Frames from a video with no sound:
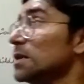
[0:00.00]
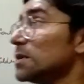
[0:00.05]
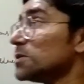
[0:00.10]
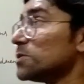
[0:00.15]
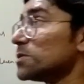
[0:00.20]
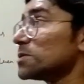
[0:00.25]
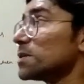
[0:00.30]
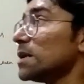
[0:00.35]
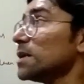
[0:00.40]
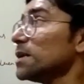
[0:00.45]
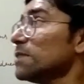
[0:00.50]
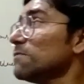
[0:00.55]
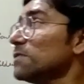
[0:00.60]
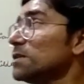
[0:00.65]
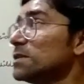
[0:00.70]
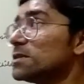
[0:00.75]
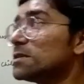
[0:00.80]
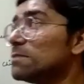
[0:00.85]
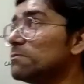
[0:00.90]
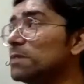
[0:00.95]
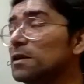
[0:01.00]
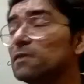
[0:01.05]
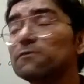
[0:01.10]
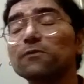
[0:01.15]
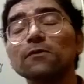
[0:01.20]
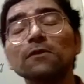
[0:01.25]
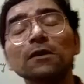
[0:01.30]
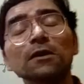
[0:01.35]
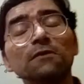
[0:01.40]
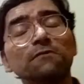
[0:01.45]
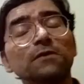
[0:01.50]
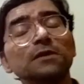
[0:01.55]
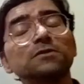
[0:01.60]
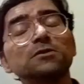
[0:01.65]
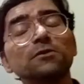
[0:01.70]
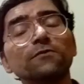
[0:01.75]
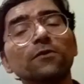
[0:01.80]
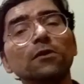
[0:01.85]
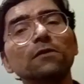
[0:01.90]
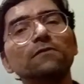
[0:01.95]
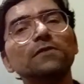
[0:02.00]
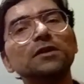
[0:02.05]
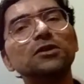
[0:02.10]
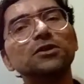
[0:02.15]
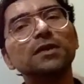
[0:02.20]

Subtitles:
So starting with the symbol, first of all we